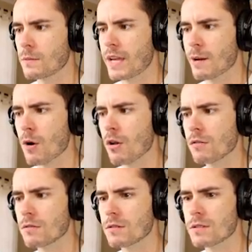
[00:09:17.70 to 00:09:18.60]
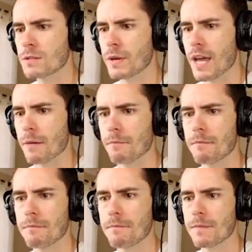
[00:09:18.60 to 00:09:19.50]
We get them all? Did we get them?
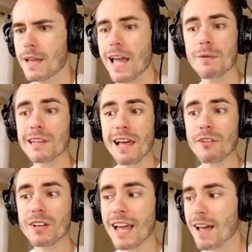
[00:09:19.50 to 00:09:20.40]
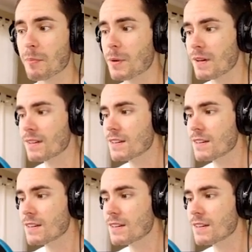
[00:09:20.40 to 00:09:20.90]
Hey, we leveled up.